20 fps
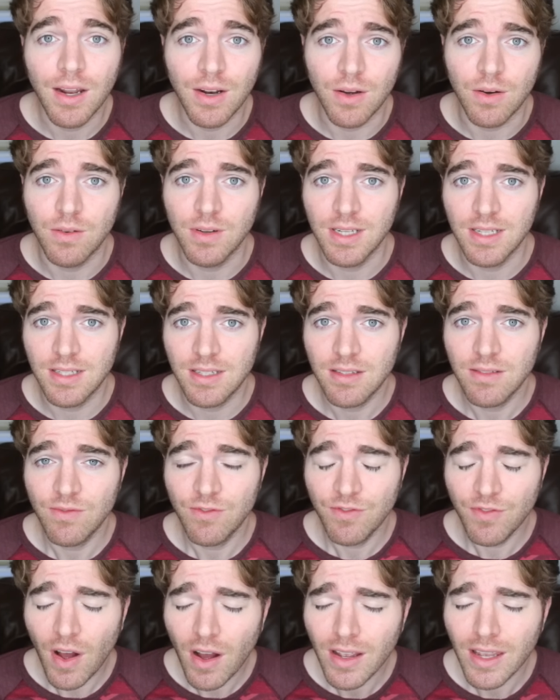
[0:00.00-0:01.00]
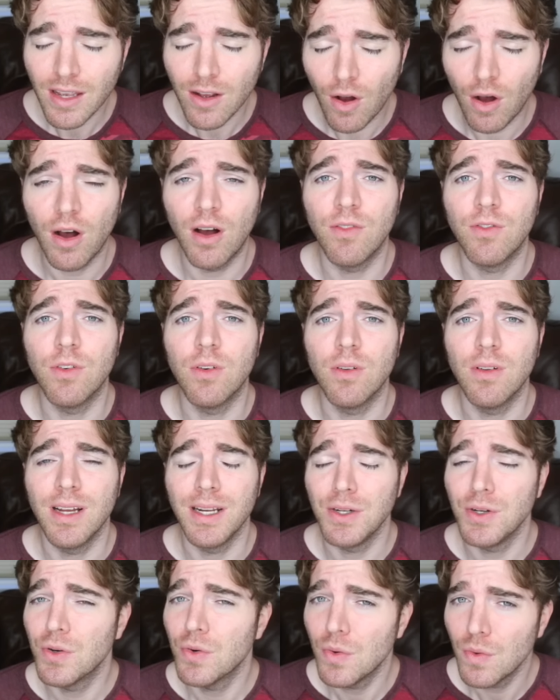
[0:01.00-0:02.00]
I know, it's fucking awful
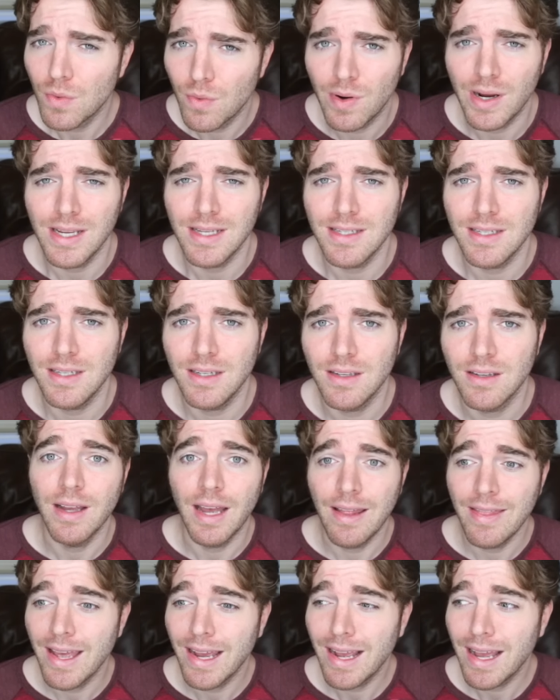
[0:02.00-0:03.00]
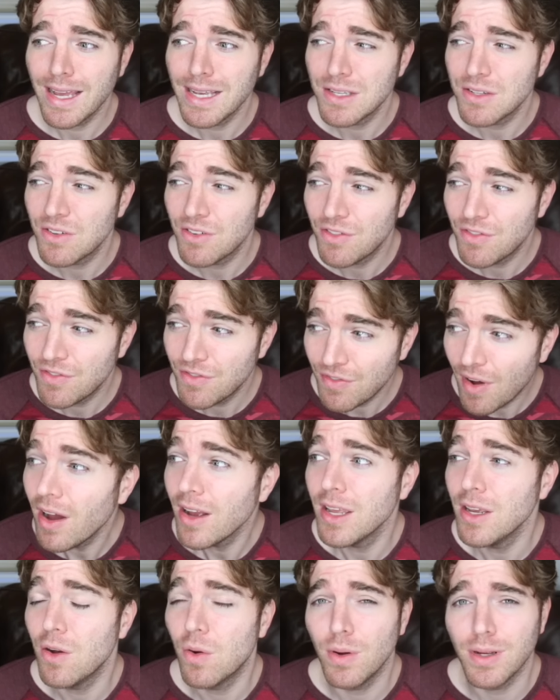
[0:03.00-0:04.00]
and crazy. And that guy is
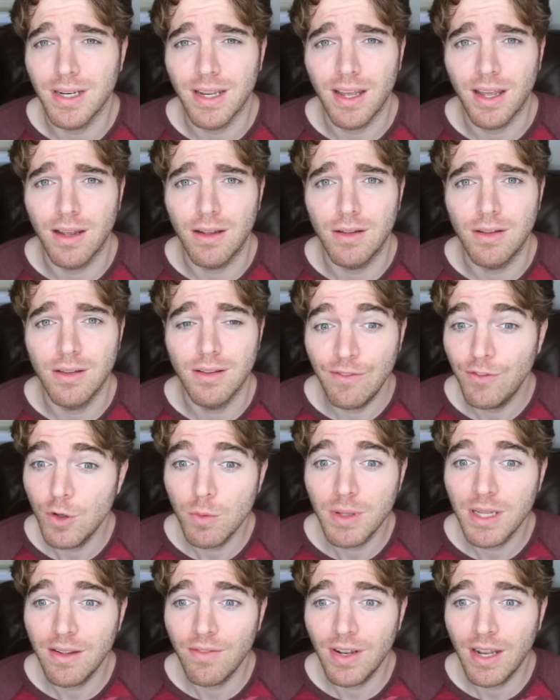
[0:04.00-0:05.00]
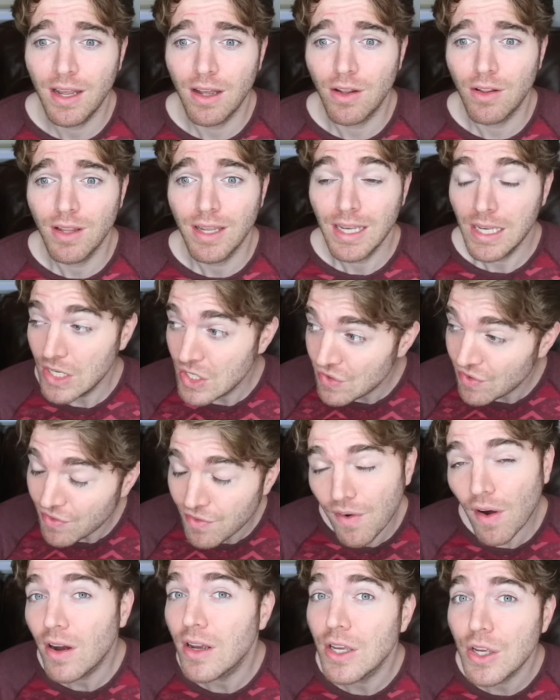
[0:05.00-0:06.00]
fucking going to hell. If you believe in hell, he's
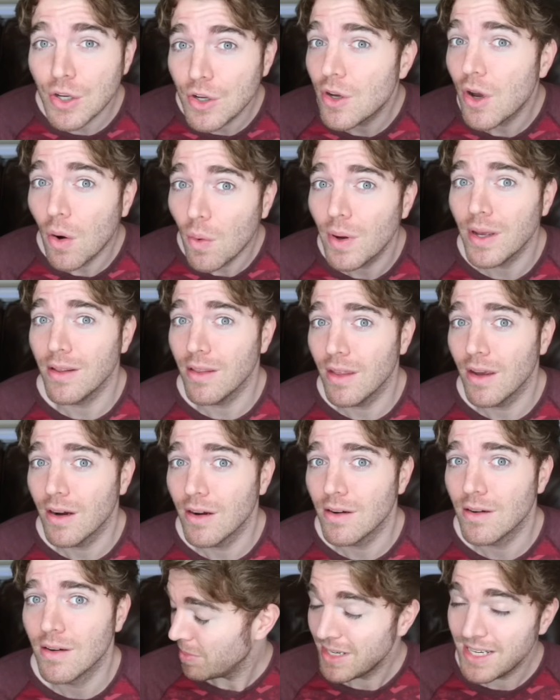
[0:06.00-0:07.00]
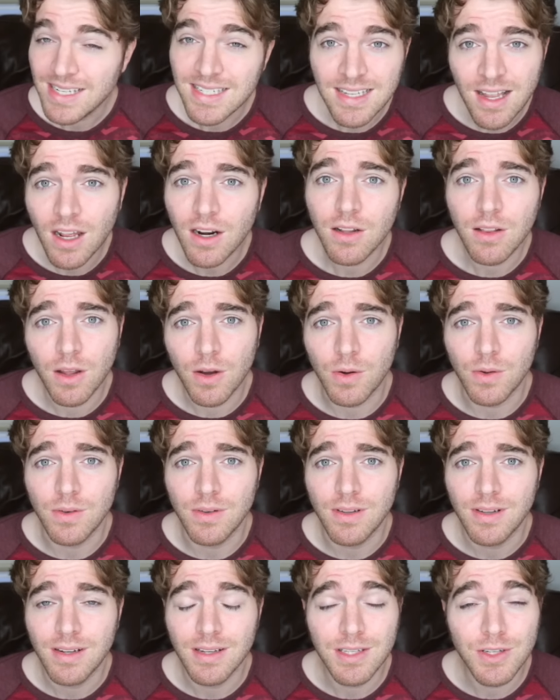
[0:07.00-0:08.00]
fucking going there. But he's not alone,
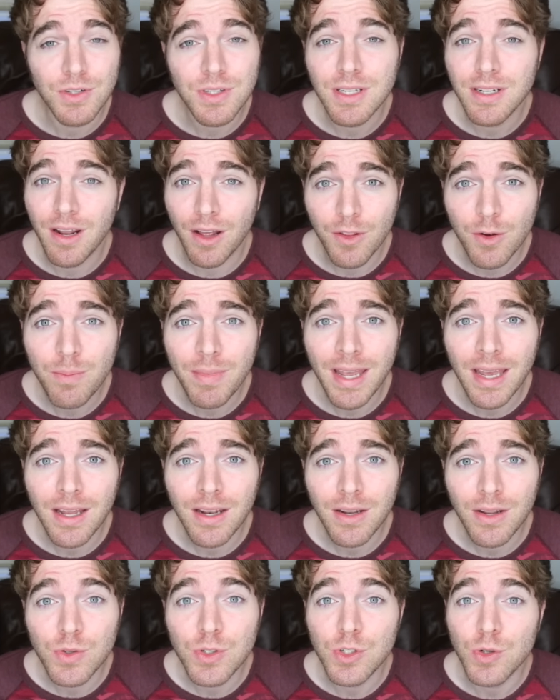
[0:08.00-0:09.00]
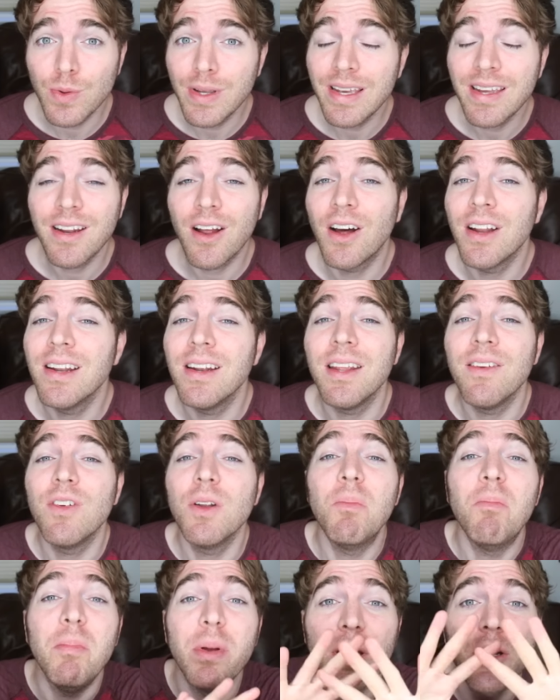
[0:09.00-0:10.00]
because there's another man who's doing it on an
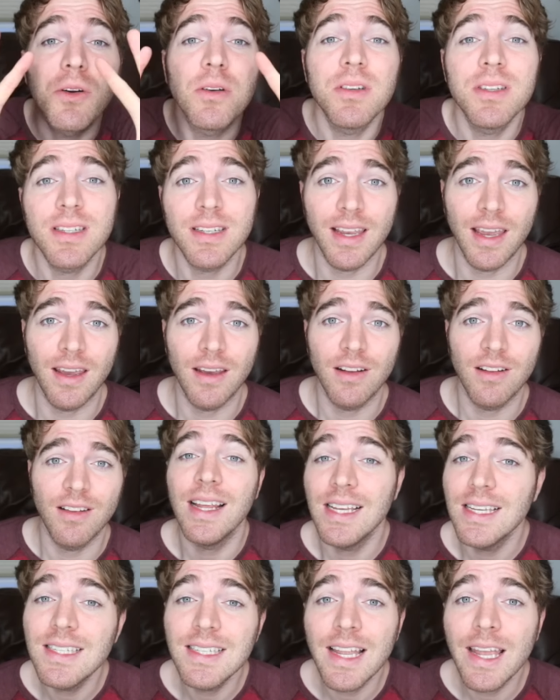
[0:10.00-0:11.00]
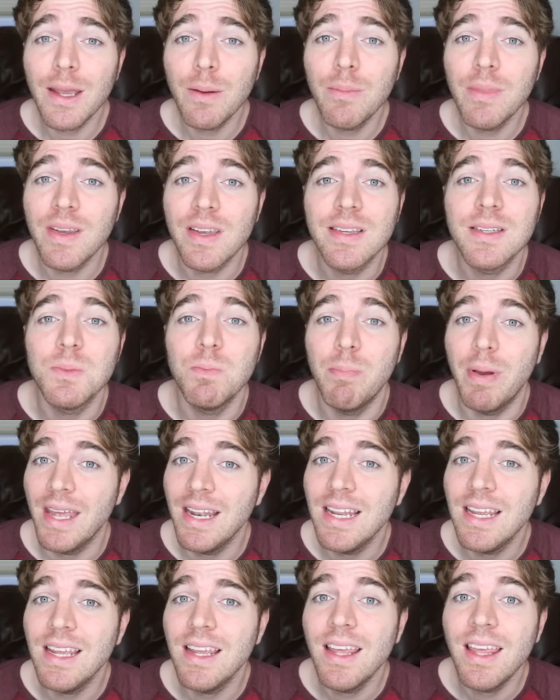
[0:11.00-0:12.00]
even bigger scale. His name is
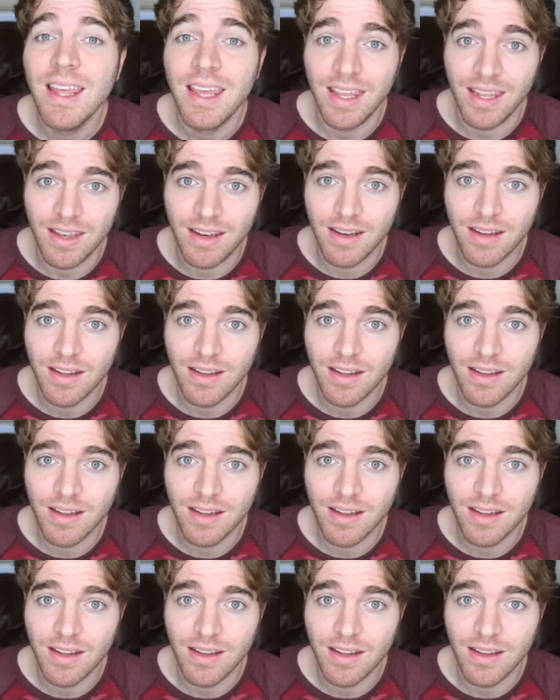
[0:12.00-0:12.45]
Benny Hinn.